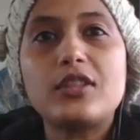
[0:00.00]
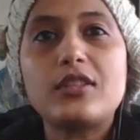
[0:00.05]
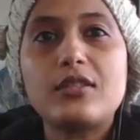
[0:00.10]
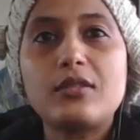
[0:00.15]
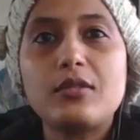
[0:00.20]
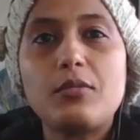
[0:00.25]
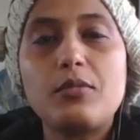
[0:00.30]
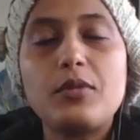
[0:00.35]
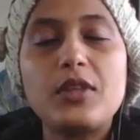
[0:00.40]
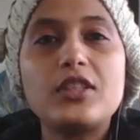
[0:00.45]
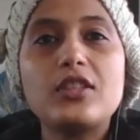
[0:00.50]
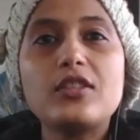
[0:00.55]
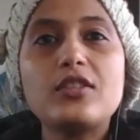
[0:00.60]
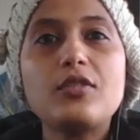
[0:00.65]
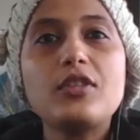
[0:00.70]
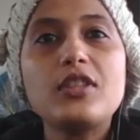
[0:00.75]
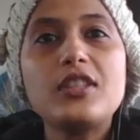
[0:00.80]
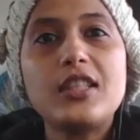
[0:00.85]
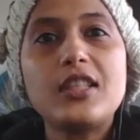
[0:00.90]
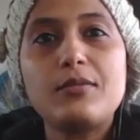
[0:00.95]
we just
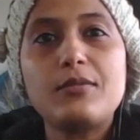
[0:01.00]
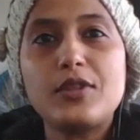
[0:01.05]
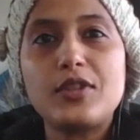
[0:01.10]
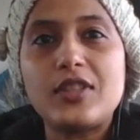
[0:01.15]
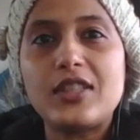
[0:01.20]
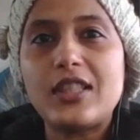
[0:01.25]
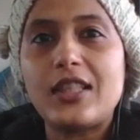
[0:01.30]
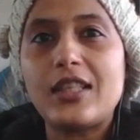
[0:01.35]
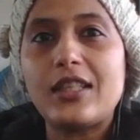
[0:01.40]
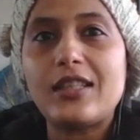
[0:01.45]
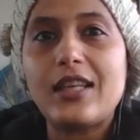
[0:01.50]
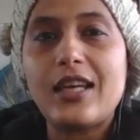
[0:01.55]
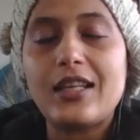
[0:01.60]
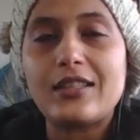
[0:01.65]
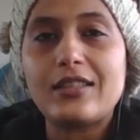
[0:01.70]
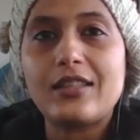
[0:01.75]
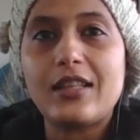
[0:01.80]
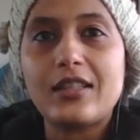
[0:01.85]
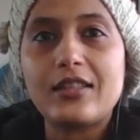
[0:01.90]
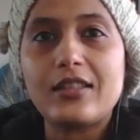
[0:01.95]
don't seem to see it as
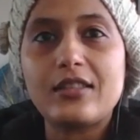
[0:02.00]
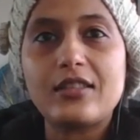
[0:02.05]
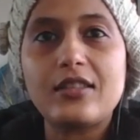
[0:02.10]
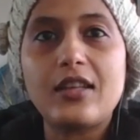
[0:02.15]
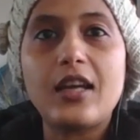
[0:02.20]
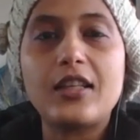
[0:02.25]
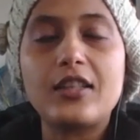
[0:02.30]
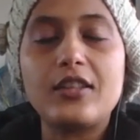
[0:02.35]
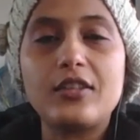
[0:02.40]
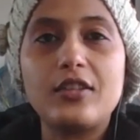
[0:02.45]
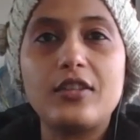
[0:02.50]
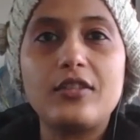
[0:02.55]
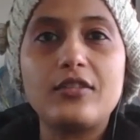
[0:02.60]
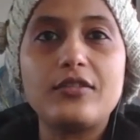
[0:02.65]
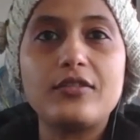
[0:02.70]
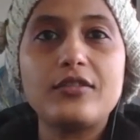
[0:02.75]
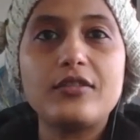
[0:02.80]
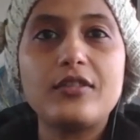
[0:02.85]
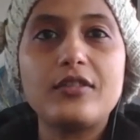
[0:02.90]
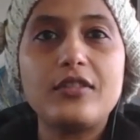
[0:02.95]
like a cycle of
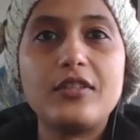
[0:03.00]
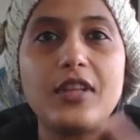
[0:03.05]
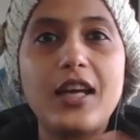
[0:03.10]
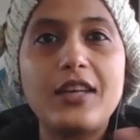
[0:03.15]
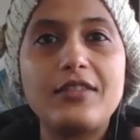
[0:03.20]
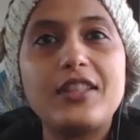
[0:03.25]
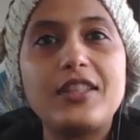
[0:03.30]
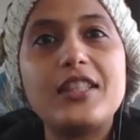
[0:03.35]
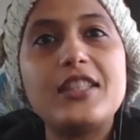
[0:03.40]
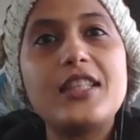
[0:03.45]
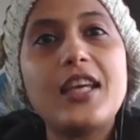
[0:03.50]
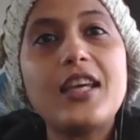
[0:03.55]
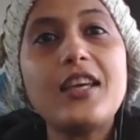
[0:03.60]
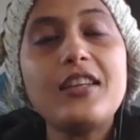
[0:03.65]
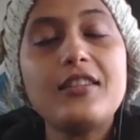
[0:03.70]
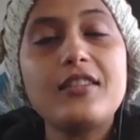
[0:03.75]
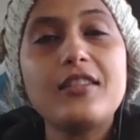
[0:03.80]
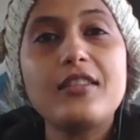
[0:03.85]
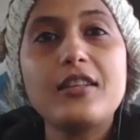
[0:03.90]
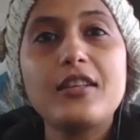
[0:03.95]
life and death.
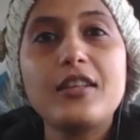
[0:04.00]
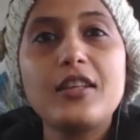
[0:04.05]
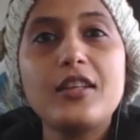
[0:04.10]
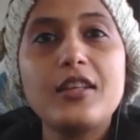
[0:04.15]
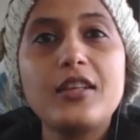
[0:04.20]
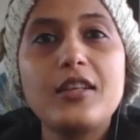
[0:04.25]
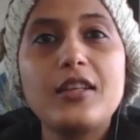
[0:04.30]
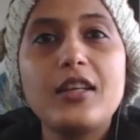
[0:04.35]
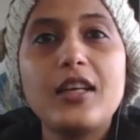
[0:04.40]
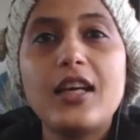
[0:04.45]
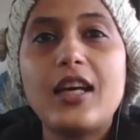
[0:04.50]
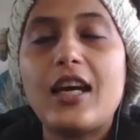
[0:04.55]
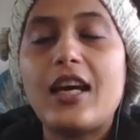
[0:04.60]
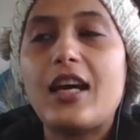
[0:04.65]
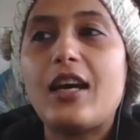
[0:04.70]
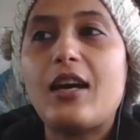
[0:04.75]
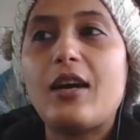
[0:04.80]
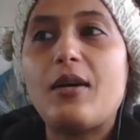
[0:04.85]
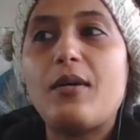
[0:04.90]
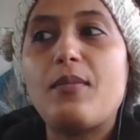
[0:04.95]

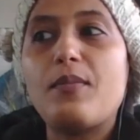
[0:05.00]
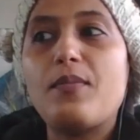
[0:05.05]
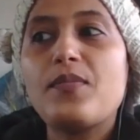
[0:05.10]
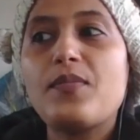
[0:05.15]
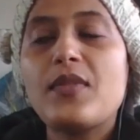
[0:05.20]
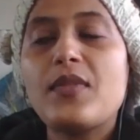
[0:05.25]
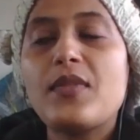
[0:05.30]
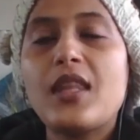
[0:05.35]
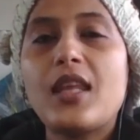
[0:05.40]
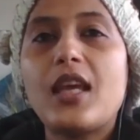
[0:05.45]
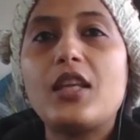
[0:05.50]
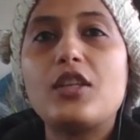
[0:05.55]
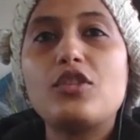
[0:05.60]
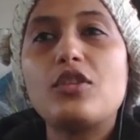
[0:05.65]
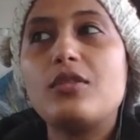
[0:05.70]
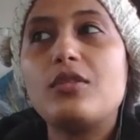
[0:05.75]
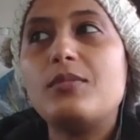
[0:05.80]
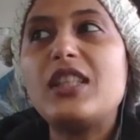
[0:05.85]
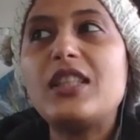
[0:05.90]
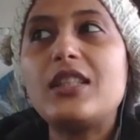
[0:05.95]
And to
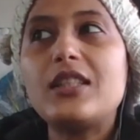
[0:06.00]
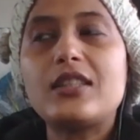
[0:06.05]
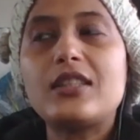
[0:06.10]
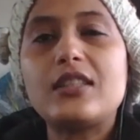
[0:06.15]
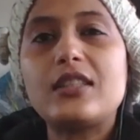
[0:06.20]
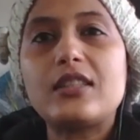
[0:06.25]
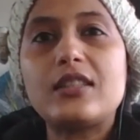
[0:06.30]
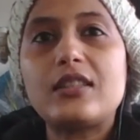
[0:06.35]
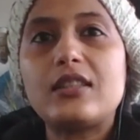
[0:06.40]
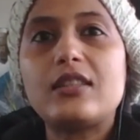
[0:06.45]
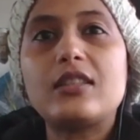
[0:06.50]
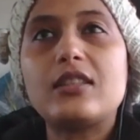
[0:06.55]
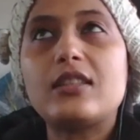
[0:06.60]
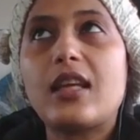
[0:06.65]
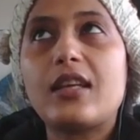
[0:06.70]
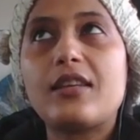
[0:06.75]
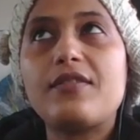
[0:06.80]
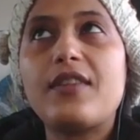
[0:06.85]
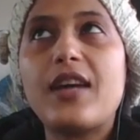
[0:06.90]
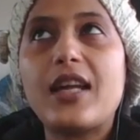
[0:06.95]
me, this is just
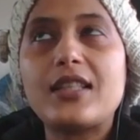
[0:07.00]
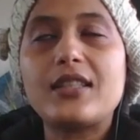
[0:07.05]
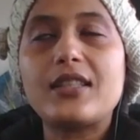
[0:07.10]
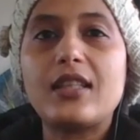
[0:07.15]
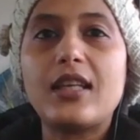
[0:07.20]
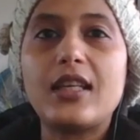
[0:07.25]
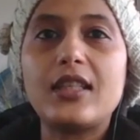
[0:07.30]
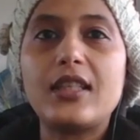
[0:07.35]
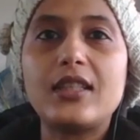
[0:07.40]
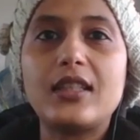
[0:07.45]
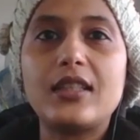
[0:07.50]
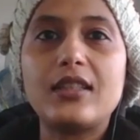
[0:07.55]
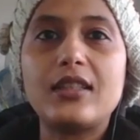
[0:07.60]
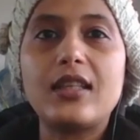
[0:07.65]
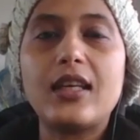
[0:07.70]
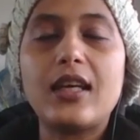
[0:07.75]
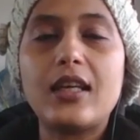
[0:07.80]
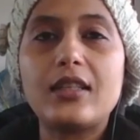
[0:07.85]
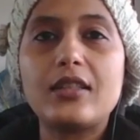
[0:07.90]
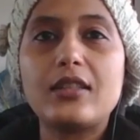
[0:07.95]
like fascinating
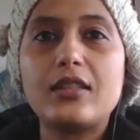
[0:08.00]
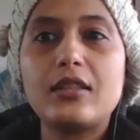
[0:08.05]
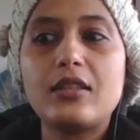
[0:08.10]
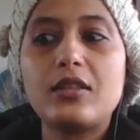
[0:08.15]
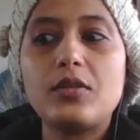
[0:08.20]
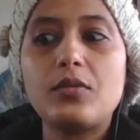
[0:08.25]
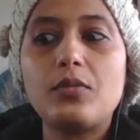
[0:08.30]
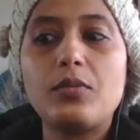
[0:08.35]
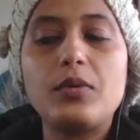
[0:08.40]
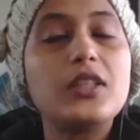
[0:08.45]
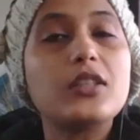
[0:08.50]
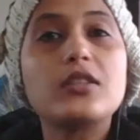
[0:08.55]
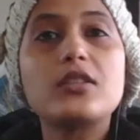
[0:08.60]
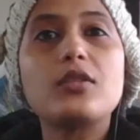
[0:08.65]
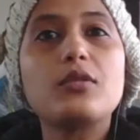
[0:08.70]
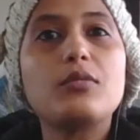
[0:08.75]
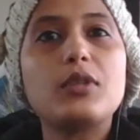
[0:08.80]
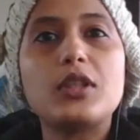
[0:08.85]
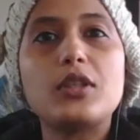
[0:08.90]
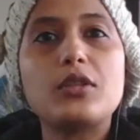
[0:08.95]
that we just
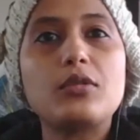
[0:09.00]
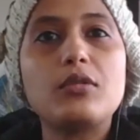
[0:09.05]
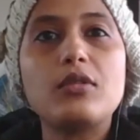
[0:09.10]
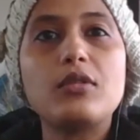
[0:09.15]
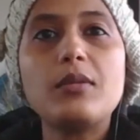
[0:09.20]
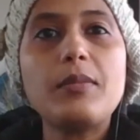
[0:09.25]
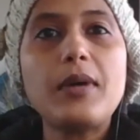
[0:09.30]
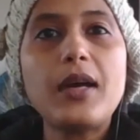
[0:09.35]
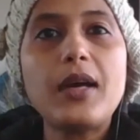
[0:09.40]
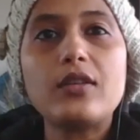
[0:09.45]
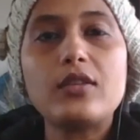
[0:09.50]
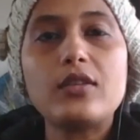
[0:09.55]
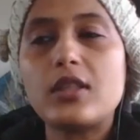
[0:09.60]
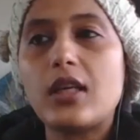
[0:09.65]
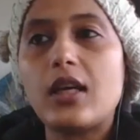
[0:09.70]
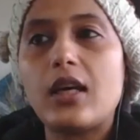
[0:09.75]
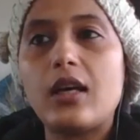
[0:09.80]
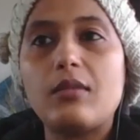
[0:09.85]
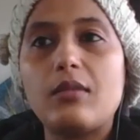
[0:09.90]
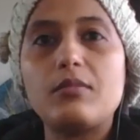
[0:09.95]
don't want to talk about
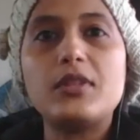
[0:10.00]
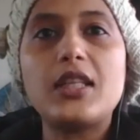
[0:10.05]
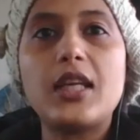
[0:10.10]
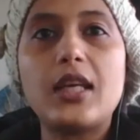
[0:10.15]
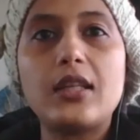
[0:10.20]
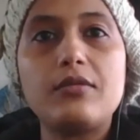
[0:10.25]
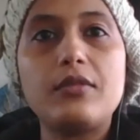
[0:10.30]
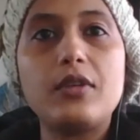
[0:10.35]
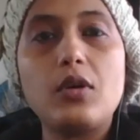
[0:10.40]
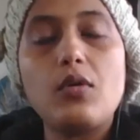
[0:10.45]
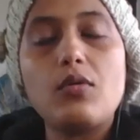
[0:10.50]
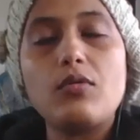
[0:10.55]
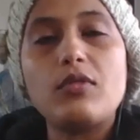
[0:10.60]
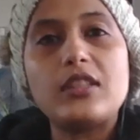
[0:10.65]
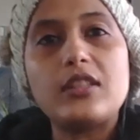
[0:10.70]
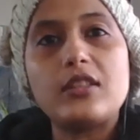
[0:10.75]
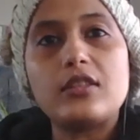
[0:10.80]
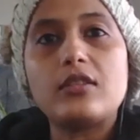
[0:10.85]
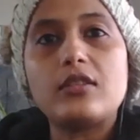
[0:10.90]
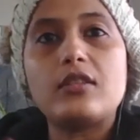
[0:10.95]
death. We always
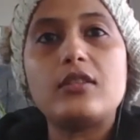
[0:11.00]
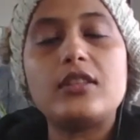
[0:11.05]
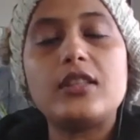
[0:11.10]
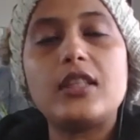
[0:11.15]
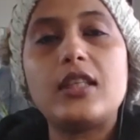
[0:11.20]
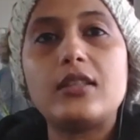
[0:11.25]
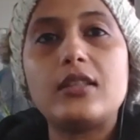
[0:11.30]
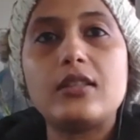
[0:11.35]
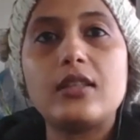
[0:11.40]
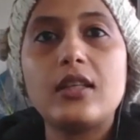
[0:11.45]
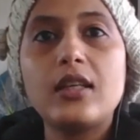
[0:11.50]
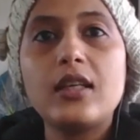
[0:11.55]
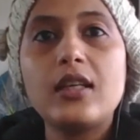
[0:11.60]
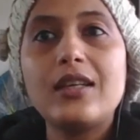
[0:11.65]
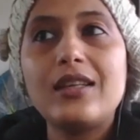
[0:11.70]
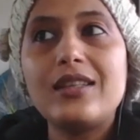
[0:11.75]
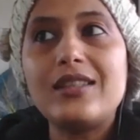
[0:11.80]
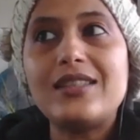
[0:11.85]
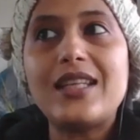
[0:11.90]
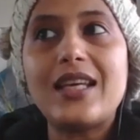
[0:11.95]
associate
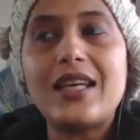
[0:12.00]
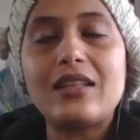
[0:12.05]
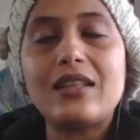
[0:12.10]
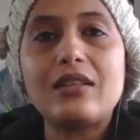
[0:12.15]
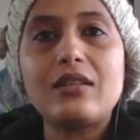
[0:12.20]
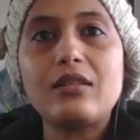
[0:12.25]
death